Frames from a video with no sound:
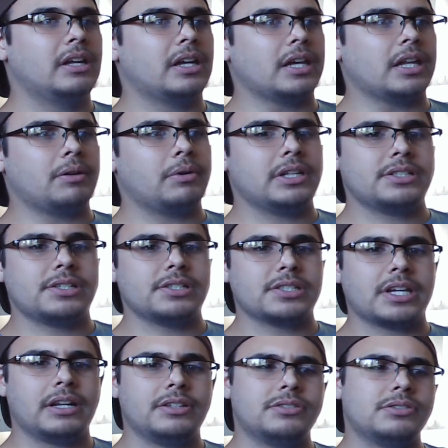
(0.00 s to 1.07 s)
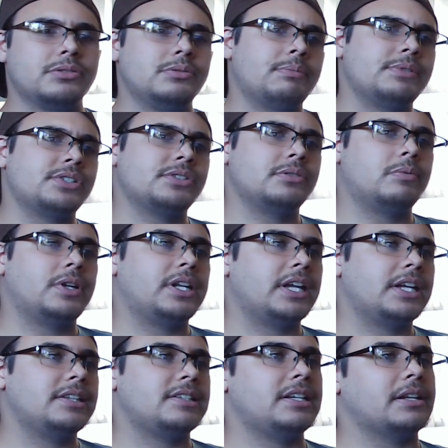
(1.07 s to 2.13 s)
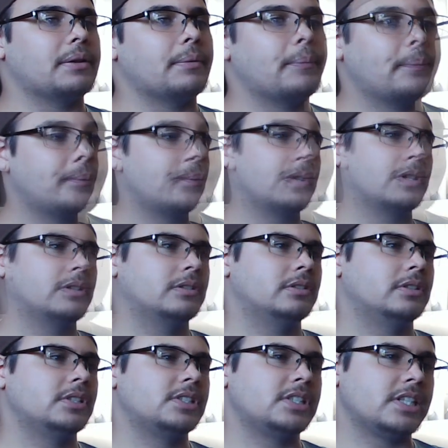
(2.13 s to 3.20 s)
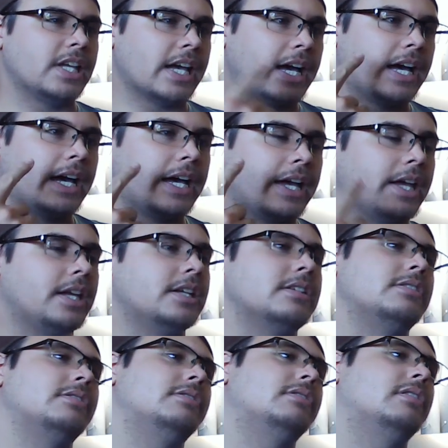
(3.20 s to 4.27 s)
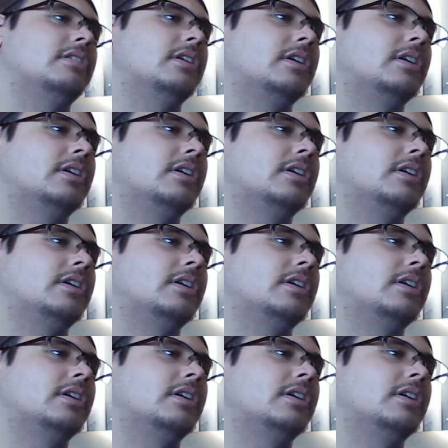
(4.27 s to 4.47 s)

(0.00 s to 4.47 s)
Anyway, let's just get into episode 119. It's the eyes.